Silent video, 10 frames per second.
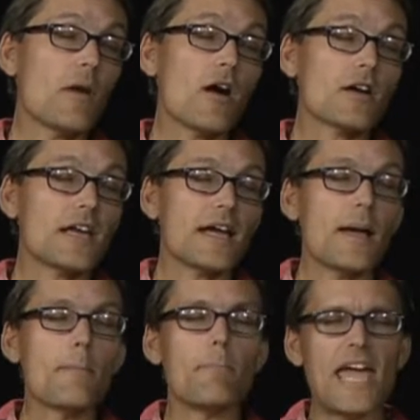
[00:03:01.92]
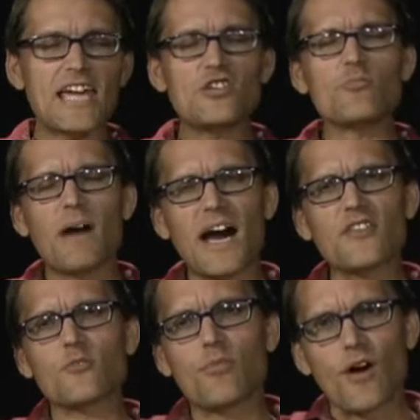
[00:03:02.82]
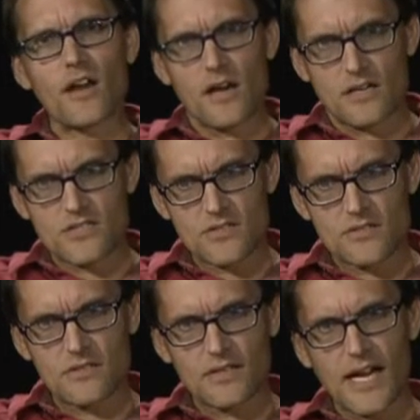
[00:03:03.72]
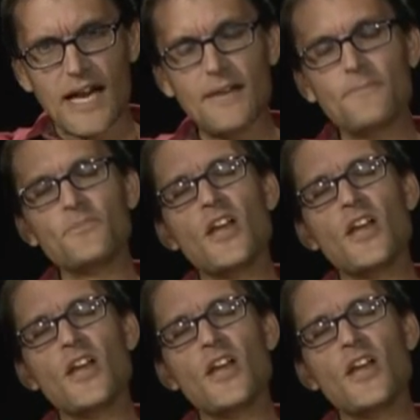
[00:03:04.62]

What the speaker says: think marketing, make you buy their product. Okay?